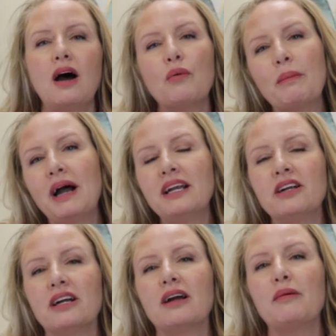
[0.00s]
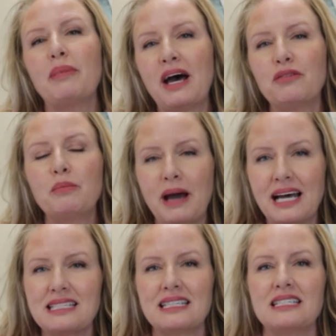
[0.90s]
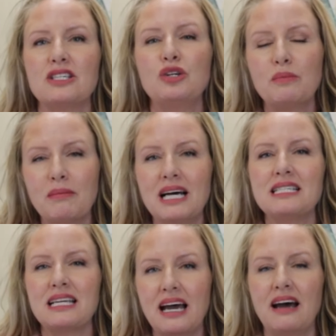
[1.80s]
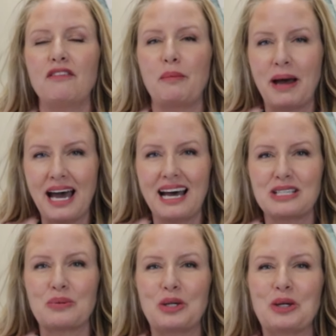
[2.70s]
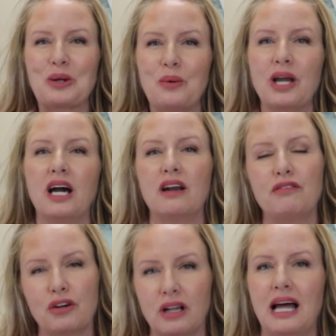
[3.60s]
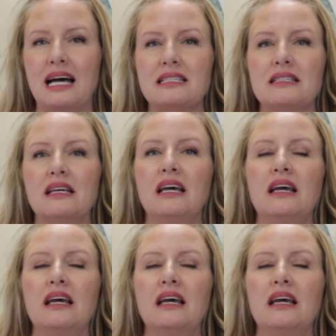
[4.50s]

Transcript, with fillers: A reminder, bathroom passes. You must have a pass when you're going out of your class.